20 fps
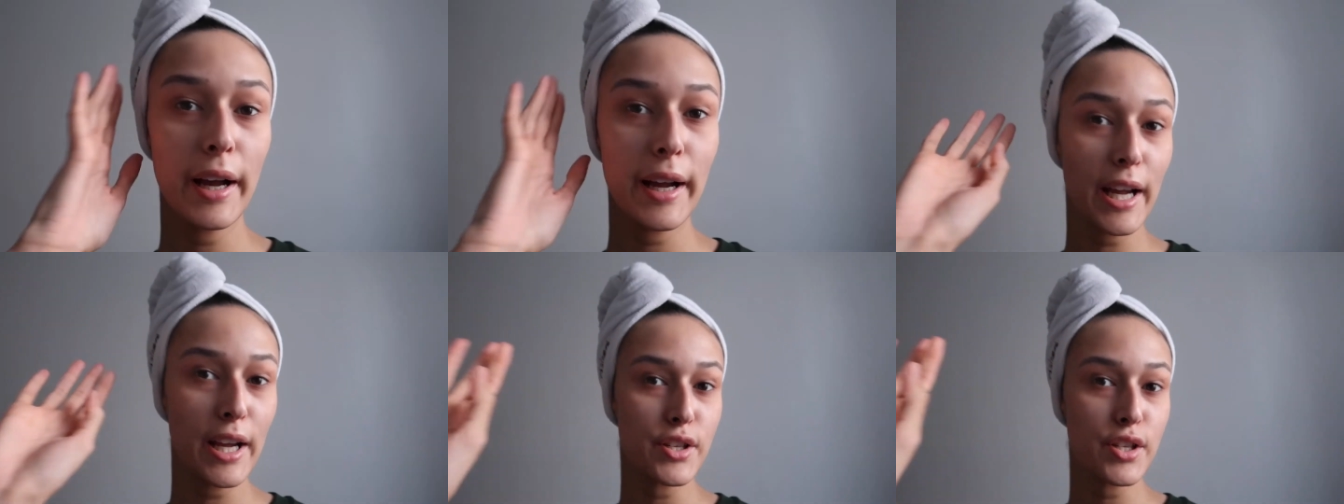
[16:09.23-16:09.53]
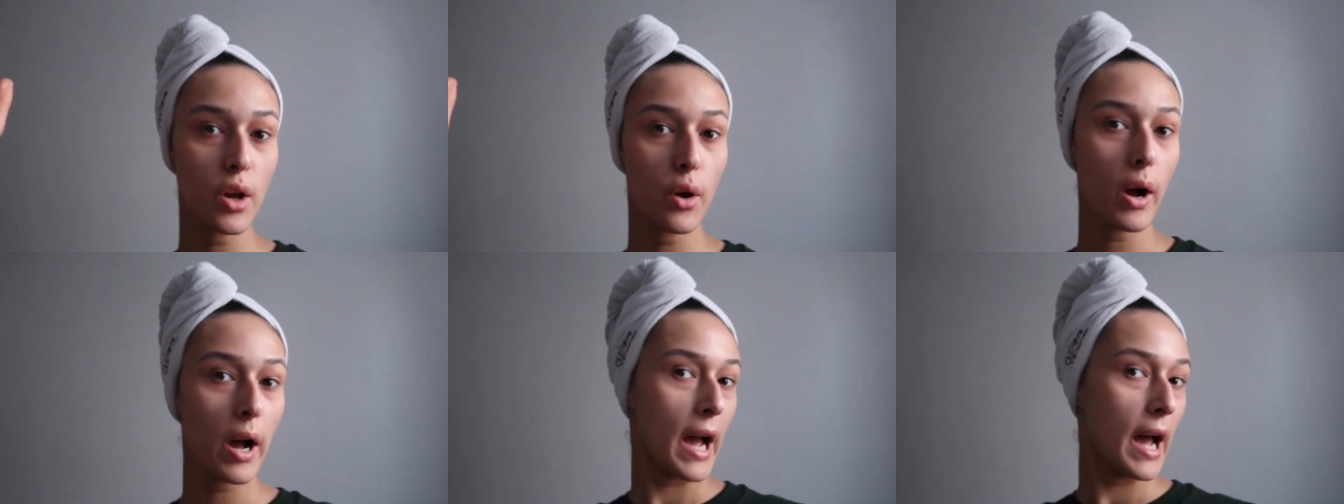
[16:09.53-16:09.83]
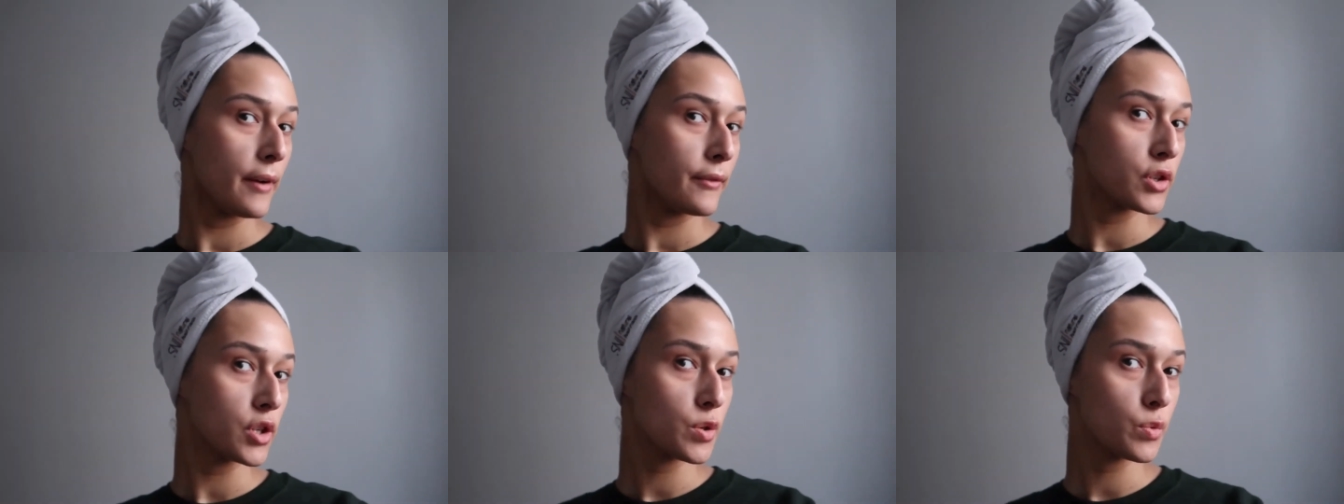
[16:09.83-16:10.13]
Okay, so I
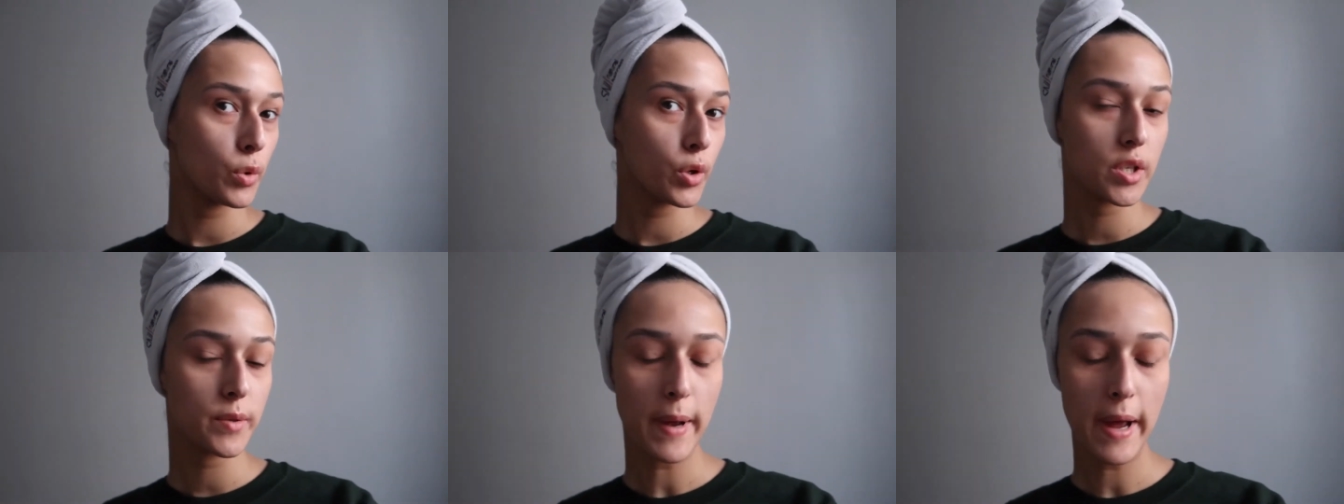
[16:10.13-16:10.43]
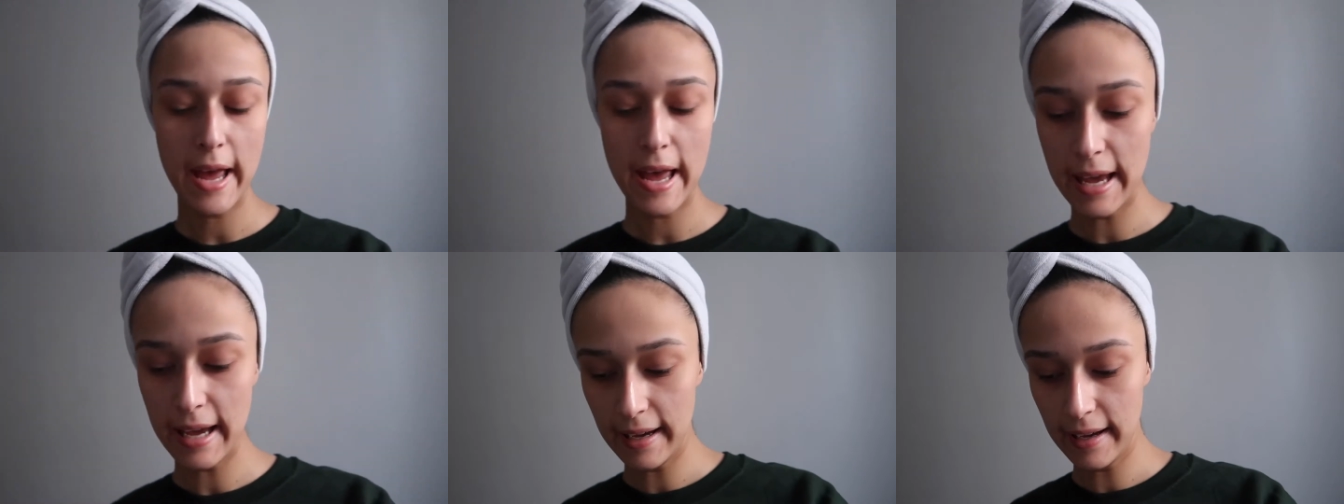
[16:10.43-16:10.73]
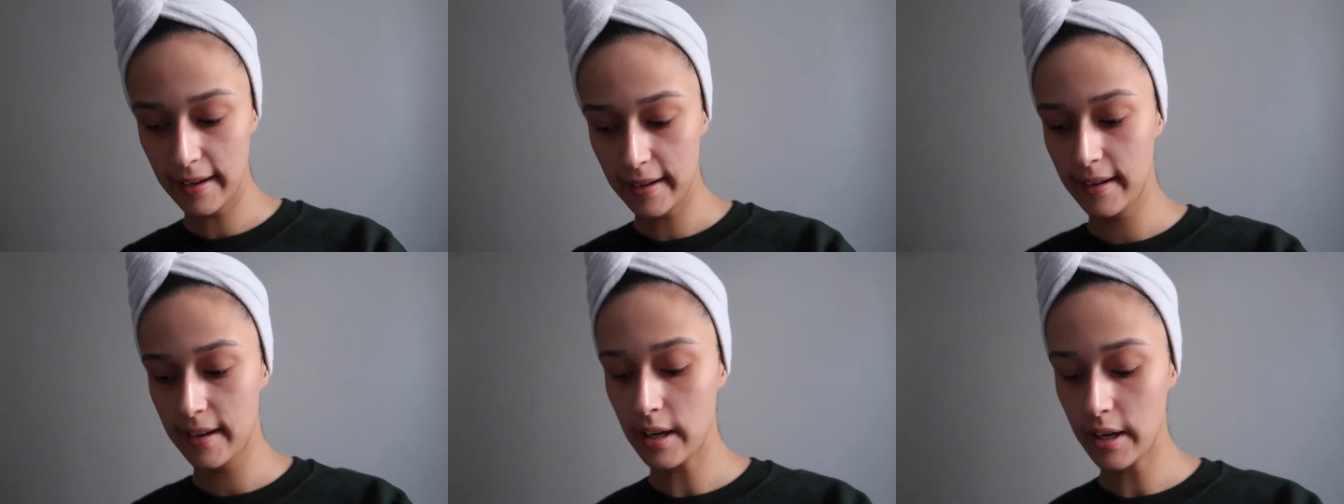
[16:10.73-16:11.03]
have just washed my
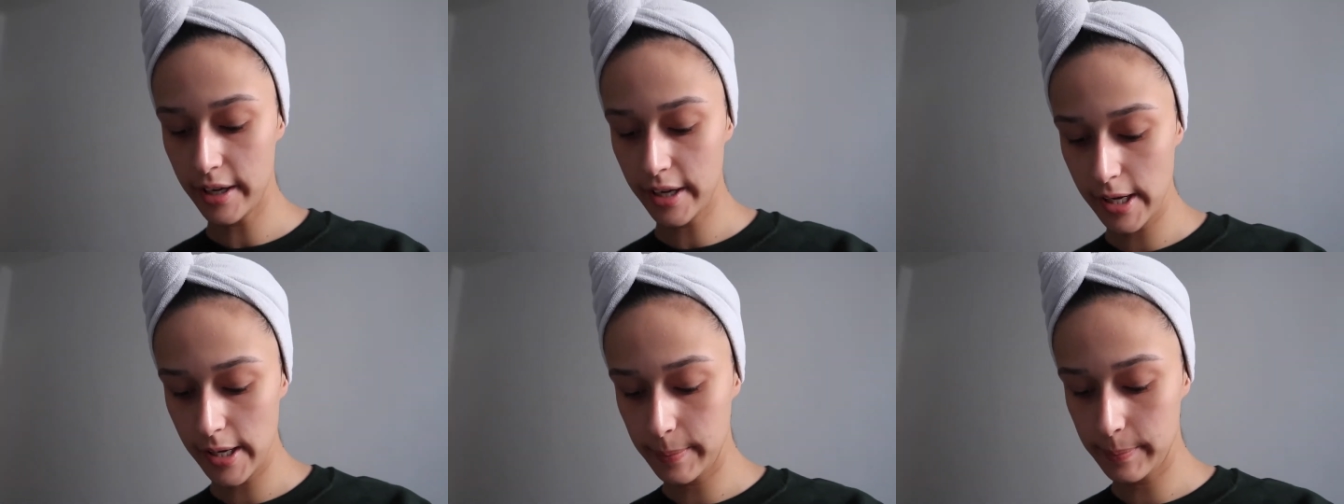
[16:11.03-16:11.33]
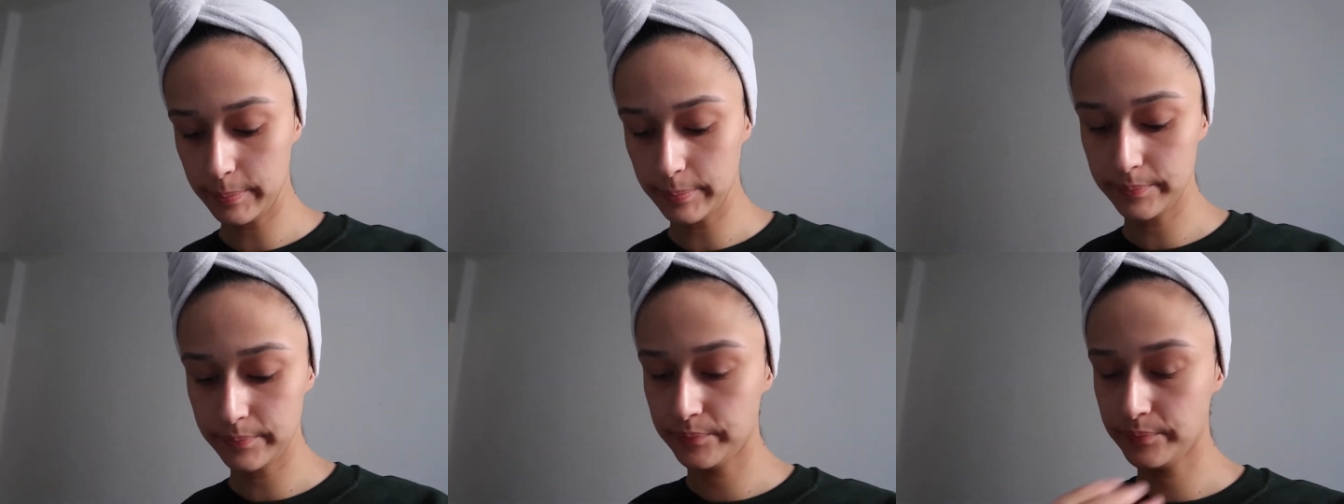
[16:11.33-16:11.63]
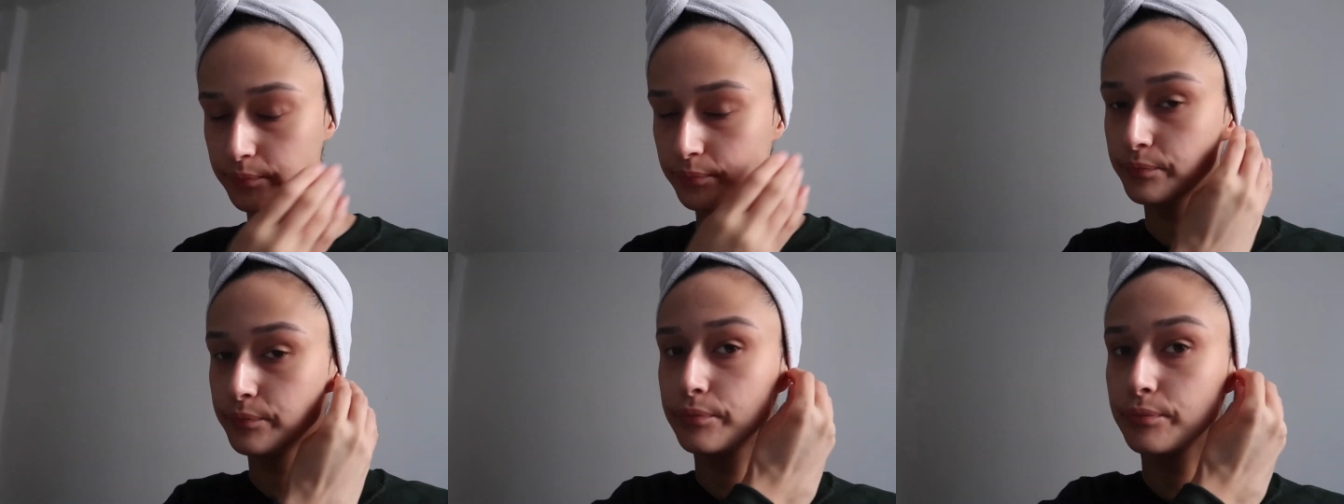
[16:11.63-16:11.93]
hair.
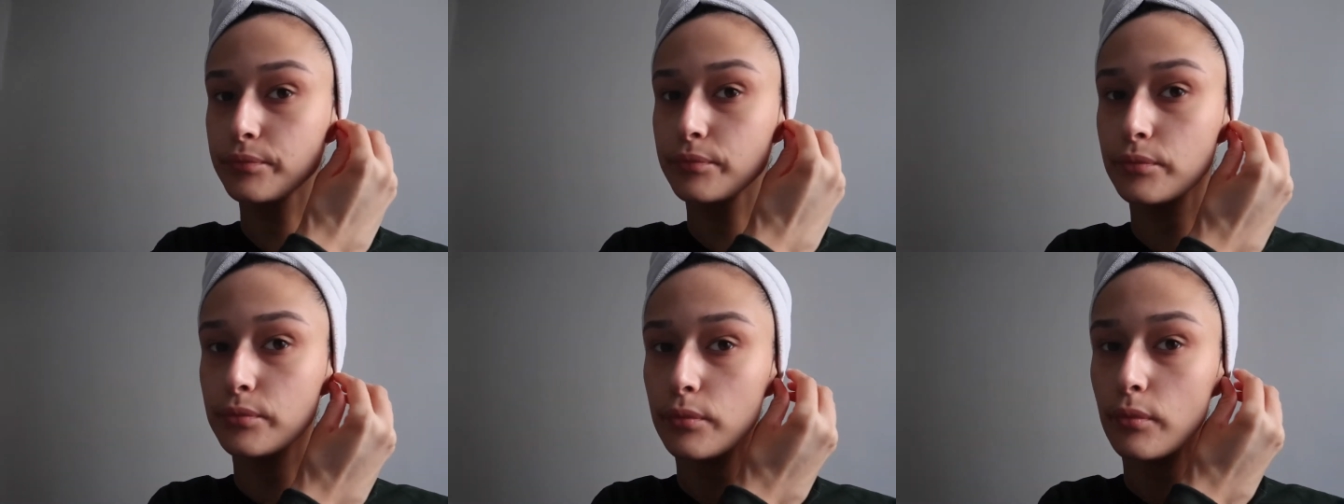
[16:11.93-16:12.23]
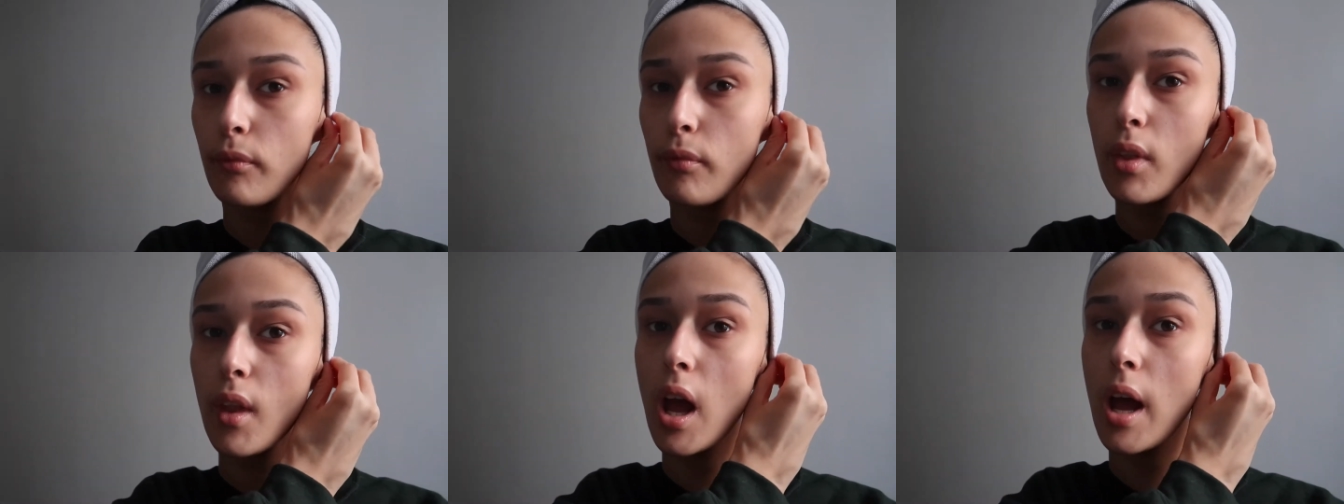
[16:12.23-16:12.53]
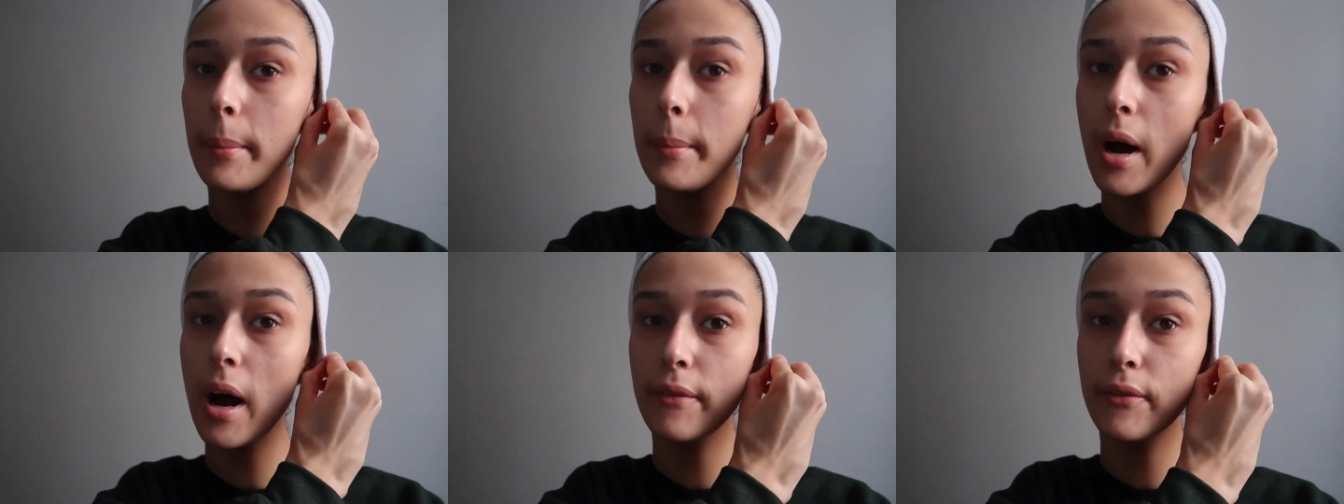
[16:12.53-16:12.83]
Um,
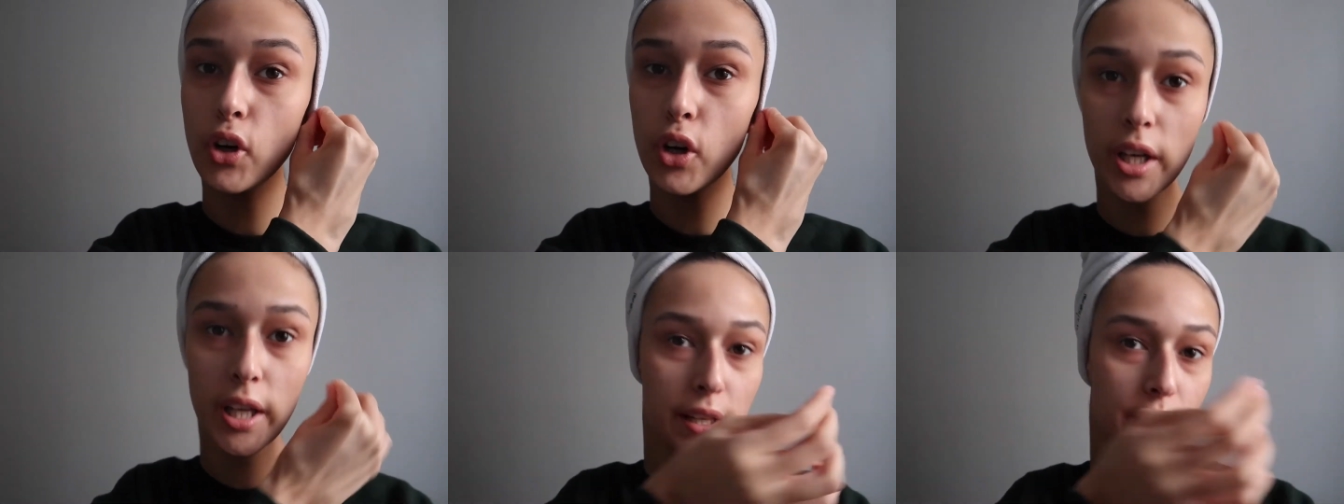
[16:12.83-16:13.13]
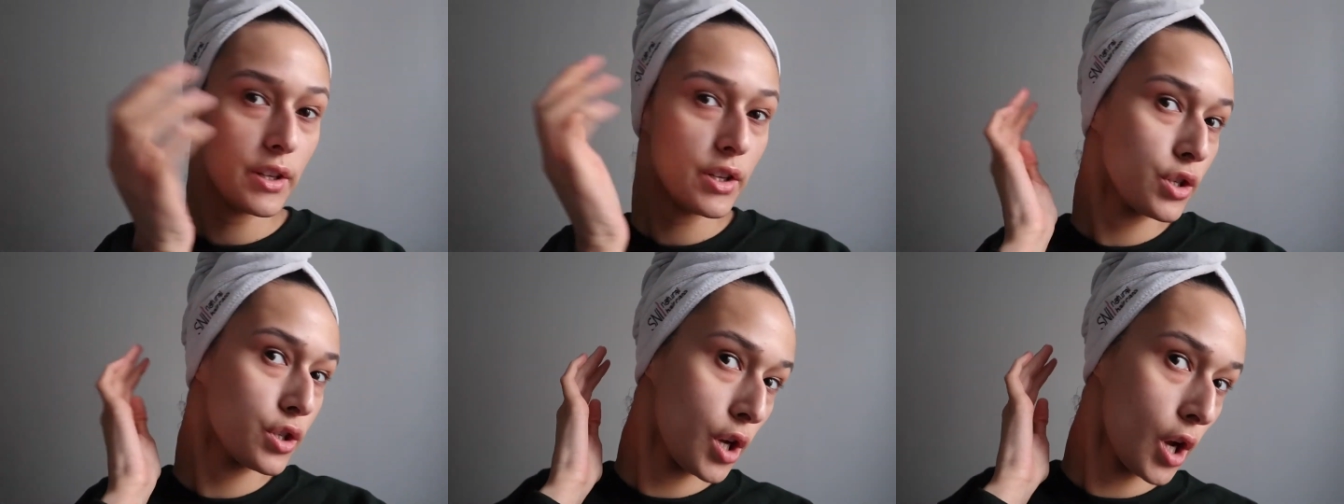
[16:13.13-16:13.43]
I've got it in this